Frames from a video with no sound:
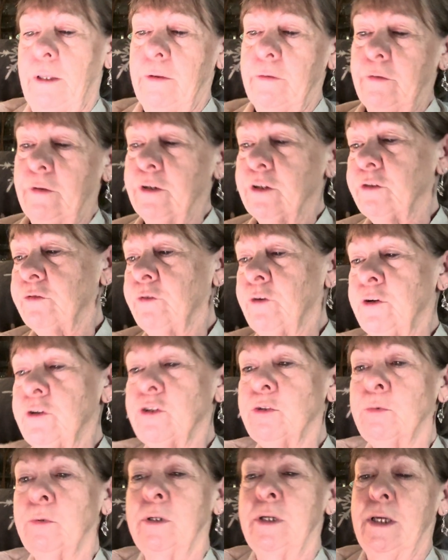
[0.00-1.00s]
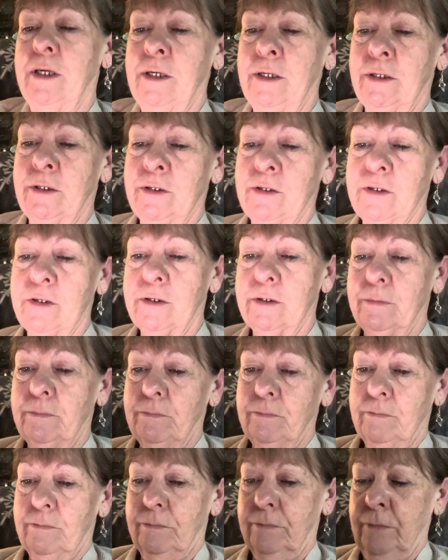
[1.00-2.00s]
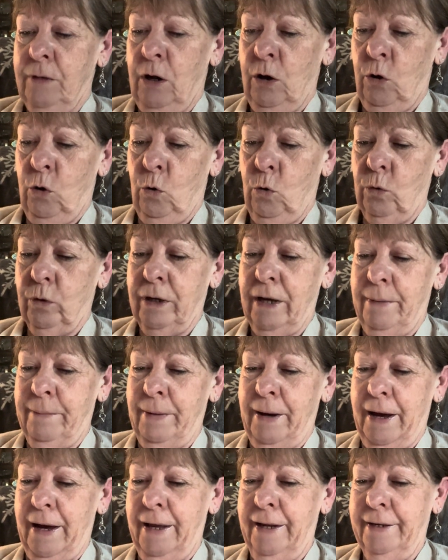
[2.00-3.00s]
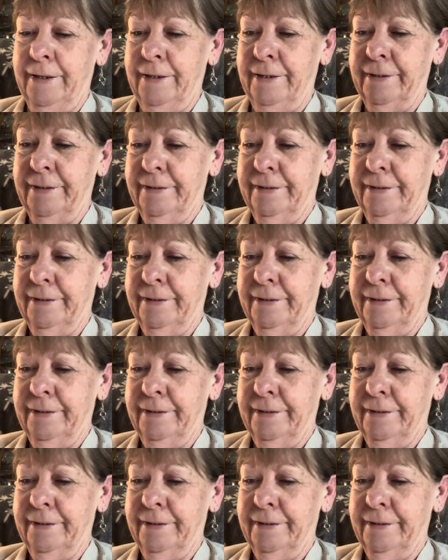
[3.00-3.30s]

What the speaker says: This first one is, oh, come on.